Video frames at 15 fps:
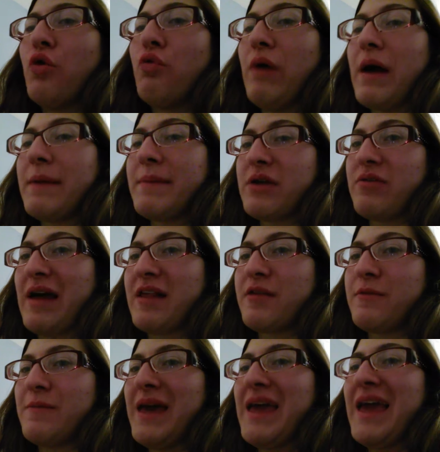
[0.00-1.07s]
One of my
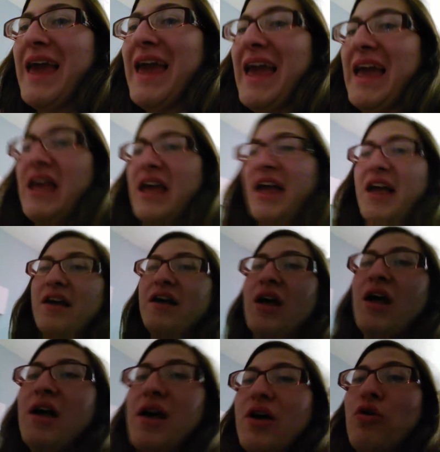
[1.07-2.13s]
classmates hate
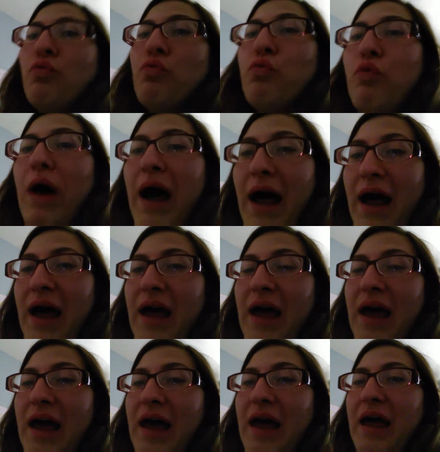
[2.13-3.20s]
one
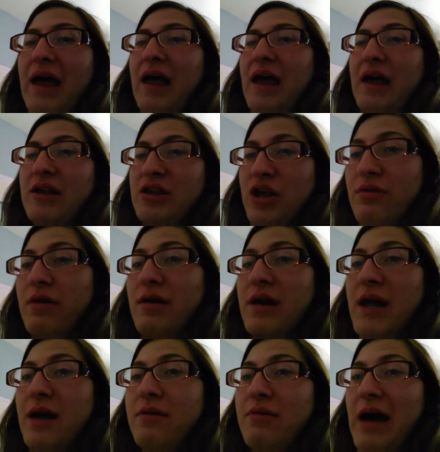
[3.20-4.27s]
uh, two of
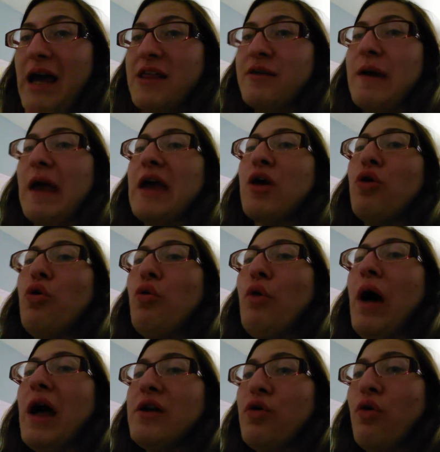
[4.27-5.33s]
their classmates who
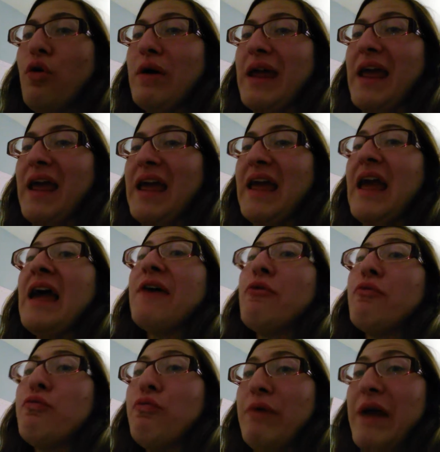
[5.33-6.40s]
annoying,
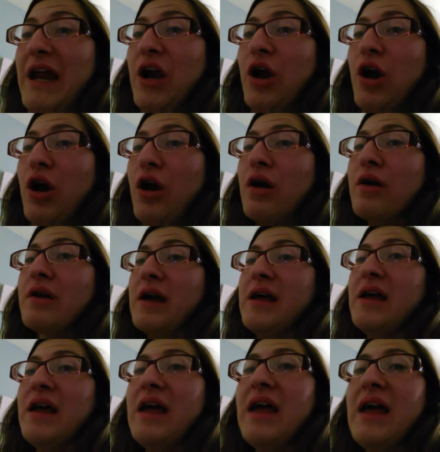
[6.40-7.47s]
weird.
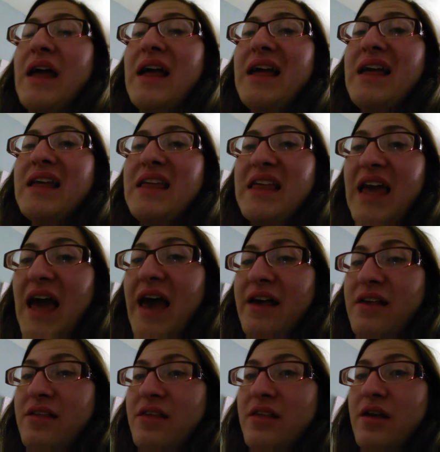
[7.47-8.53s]

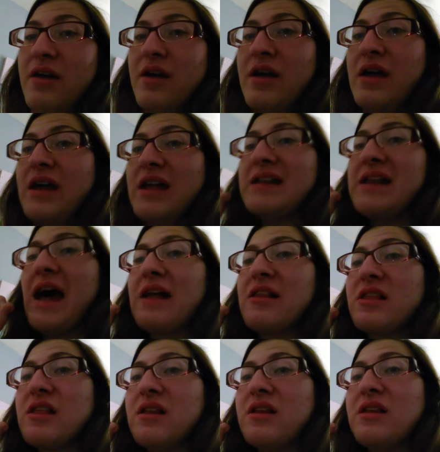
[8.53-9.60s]
Yes.
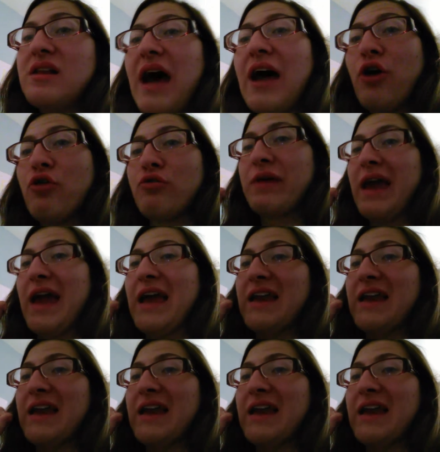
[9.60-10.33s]
That's not okay.